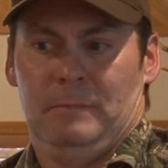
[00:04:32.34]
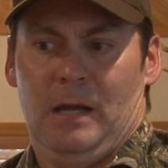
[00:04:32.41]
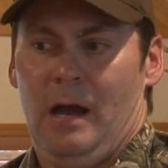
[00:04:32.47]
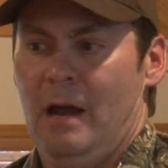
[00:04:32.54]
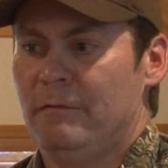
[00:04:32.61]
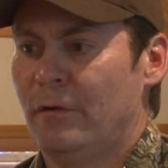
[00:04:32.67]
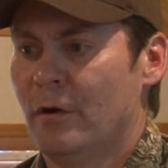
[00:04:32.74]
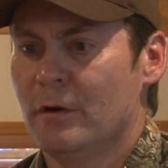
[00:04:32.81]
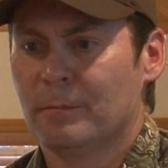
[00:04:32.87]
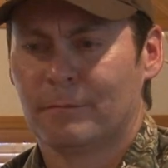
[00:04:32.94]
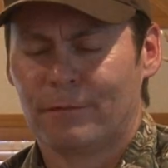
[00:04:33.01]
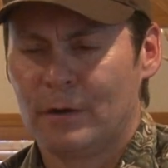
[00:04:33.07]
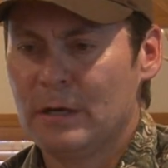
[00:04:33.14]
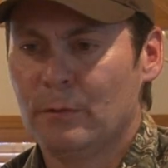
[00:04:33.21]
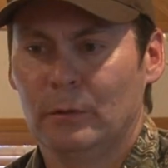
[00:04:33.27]
I've heard them
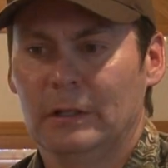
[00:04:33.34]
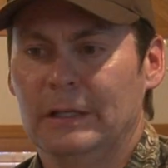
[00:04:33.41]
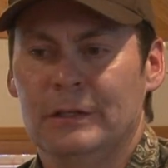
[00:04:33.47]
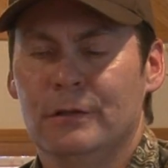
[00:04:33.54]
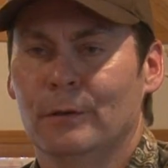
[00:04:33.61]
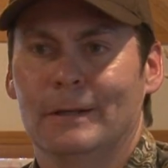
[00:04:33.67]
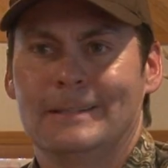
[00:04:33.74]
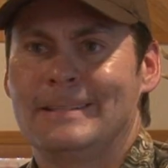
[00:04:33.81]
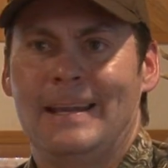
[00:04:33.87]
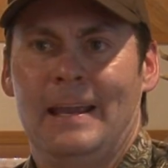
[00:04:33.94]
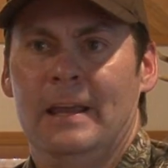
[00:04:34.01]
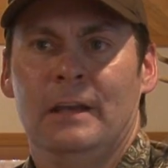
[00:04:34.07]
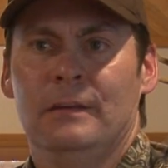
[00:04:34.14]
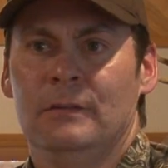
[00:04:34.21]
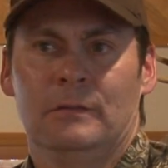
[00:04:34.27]
frequently do it
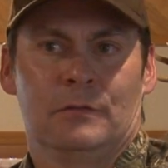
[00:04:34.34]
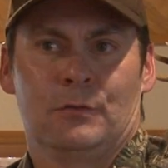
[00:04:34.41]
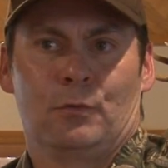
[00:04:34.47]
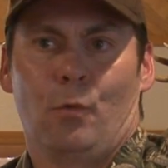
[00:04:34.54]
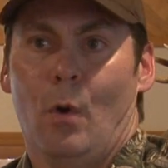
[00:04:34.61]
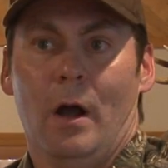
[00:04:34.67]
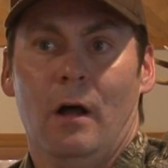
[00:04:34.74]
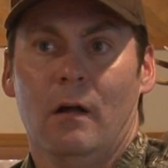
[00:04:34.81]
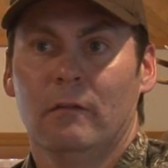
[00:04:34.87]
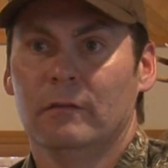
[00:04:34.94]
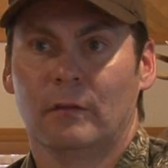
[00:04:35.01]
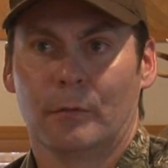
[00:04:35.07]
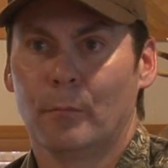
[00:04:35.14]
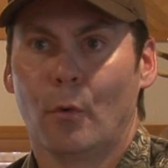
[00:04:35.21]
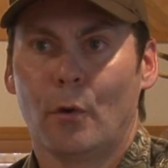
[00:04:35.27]
10, 12
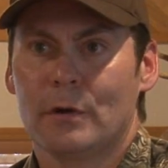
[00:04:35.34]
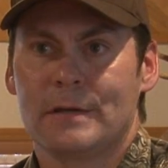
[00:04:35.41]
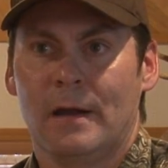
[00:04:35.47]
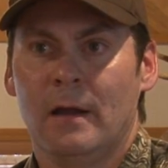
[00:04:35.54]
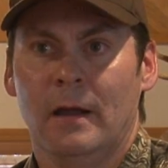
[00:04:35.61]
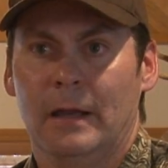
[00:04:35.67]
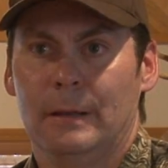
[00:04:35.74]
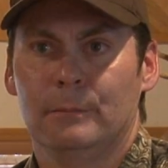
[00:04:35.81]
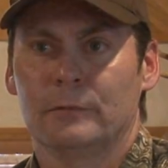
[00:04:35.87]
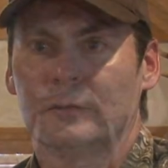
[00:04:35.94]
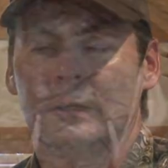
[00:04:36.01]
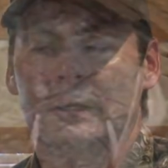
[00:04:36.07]
or more times.